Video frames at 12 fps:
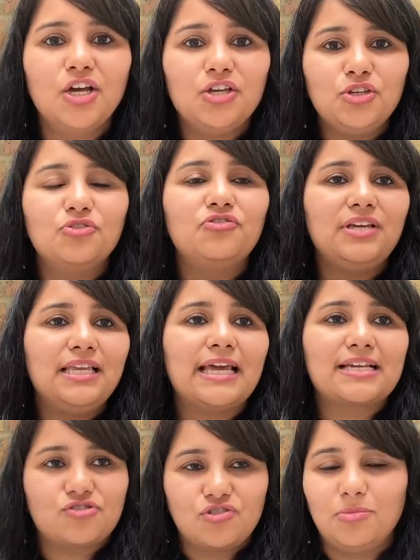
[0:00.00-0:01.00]
you feel
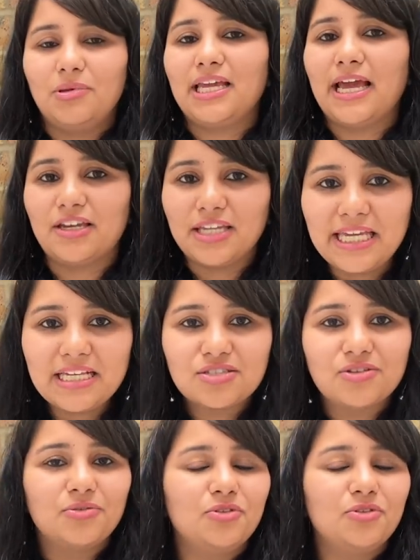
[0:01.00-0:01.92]
extremely at ease,